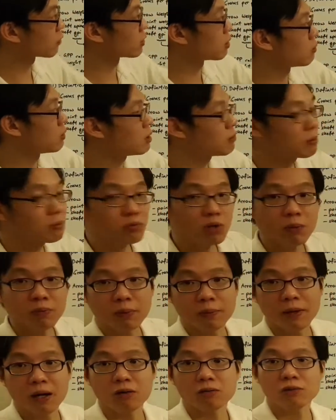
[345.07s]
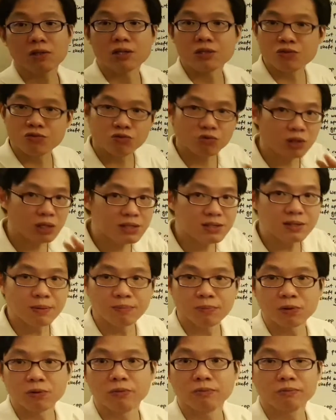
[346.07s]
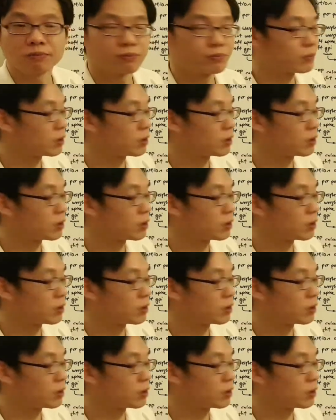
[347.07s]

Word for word: of the minimum grain per pound is really simple.